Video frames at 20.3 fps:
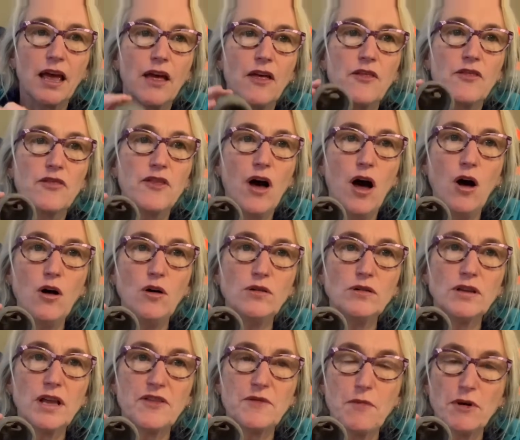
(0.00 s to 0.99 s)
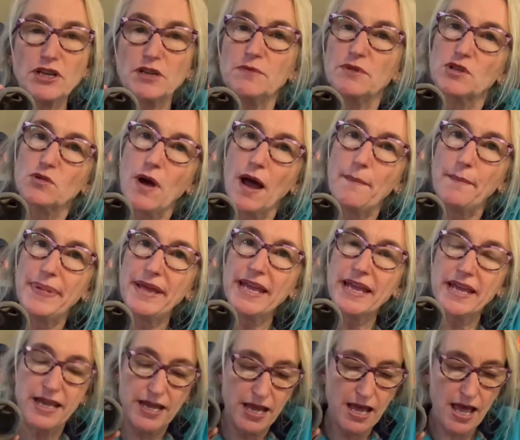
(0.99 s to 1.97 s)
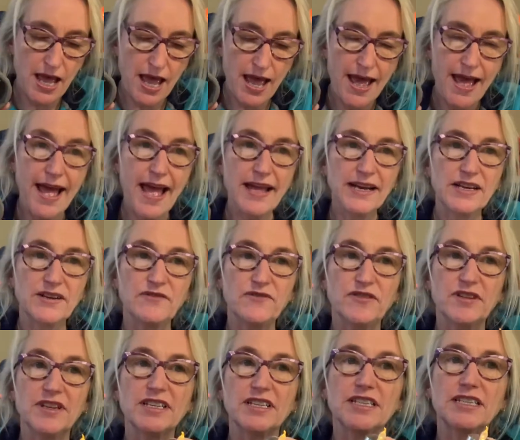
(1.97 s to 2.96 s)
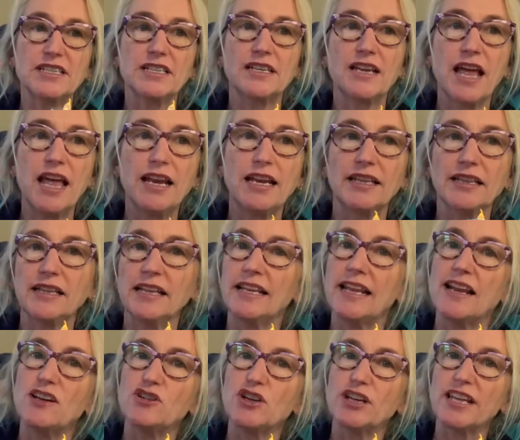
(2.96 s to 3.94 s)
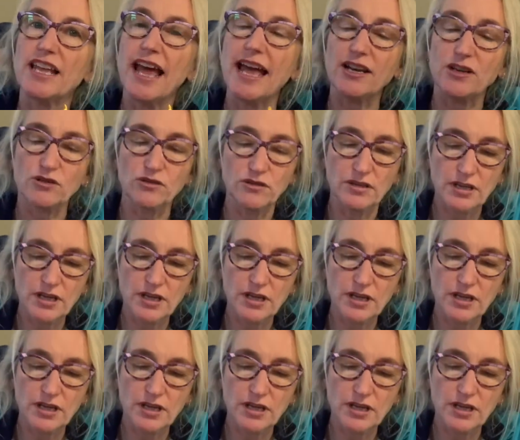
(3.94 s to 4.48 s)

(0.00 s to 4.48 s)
The hole at the bottom is quite big and it fits a little electric candle.